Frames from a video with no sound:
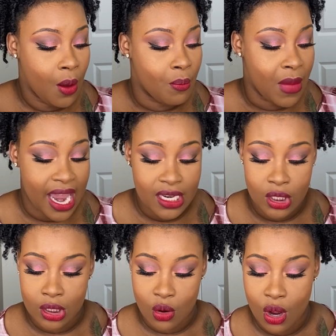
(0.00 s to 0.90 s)
Make
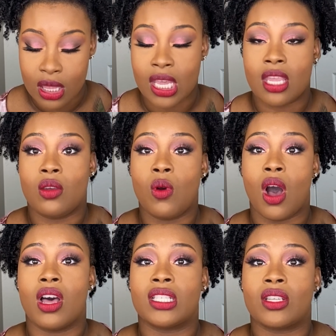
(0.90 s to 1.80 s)
sure that you
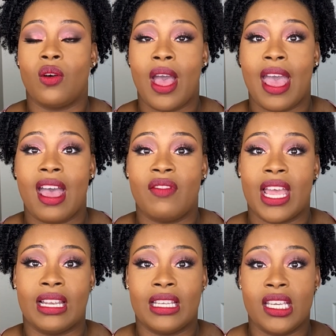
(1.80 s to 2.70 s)
also have
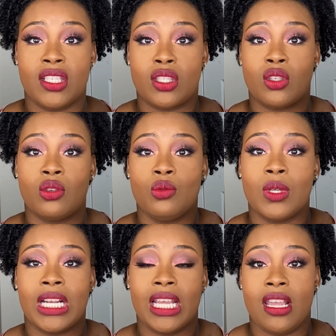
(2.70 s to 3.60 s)
at least 2
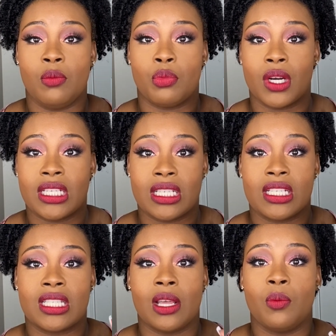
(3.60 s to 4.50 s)
clean
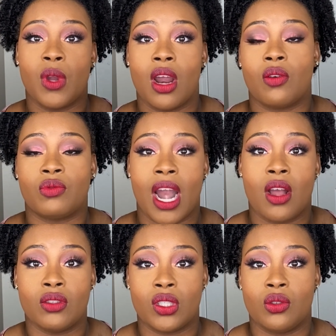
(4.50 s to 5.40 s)
brushes somewhere
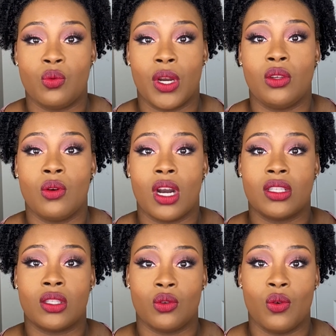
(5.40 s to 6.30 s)
around you when you
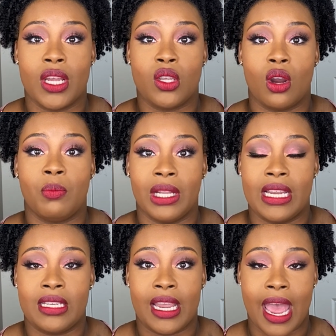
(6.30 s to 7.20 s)
are doing your
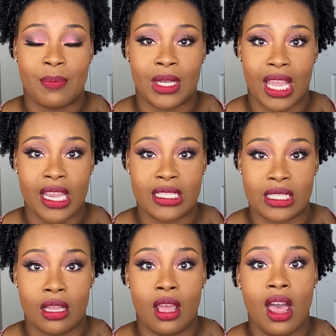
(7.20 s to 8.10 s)
blending
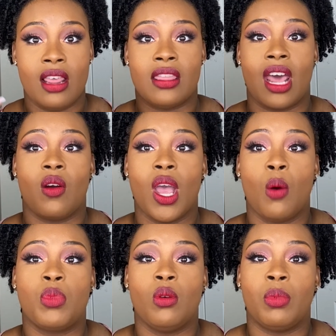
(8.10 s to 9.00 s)
application. That'll
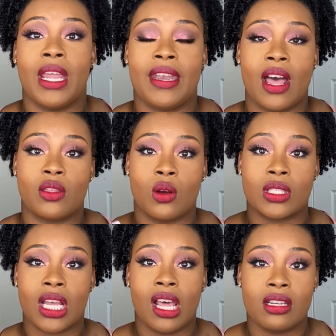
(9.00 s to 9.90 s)
help you blend out those
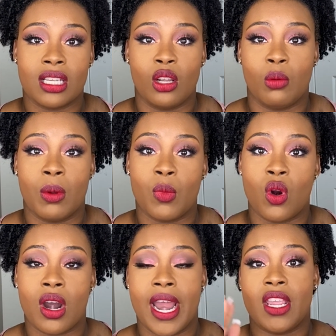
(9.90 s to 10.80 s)
colors a little bit
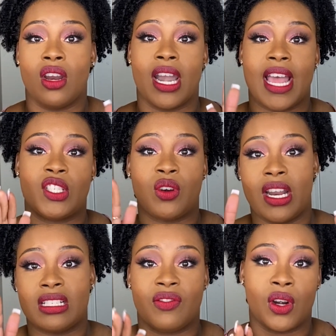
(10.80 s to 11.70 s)
more, and you're not
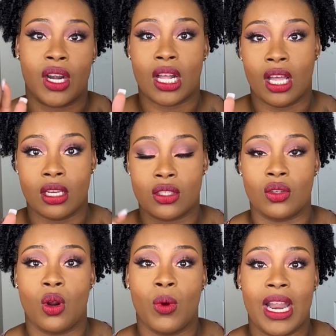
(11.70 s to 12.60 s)
transferring colors. You
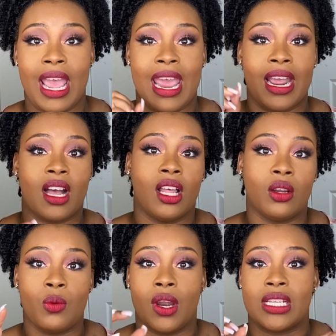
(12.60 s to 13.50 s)
don't want to add
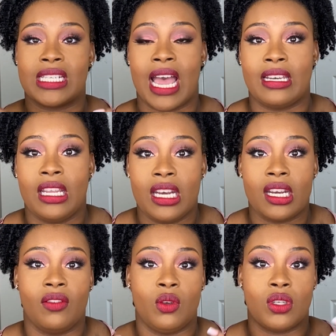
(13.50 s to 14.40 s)
color where it's not needed
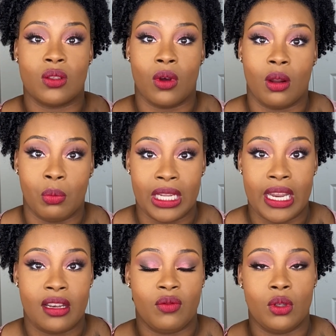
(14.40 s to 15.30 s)
if you just want to
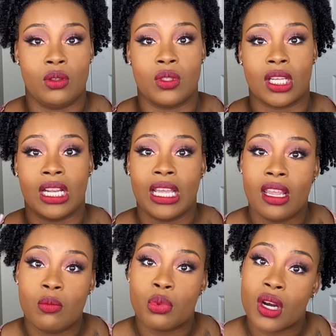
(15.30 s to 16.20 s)
blend. If you use a
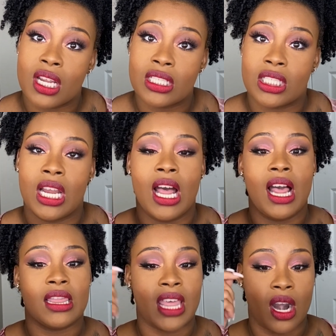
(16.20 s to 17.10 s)
clean brush,
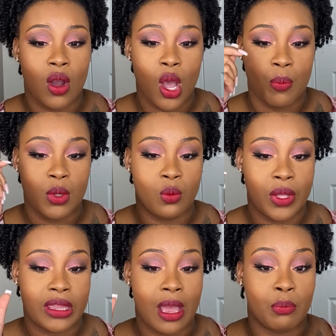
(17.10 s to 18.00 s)
that'll help you
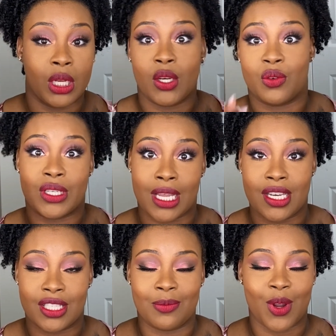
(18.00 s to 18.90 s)
with that
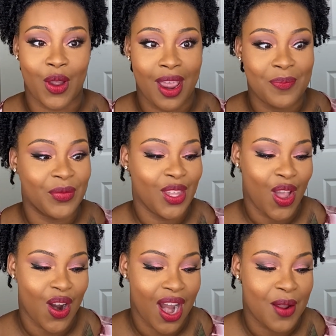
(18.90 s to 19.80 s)
blenderization, okay?
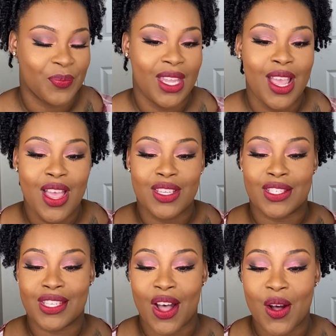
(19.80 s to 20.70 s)
All right.
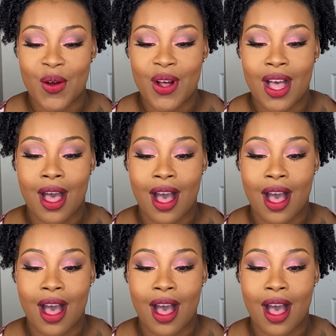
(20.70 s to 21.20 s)
So,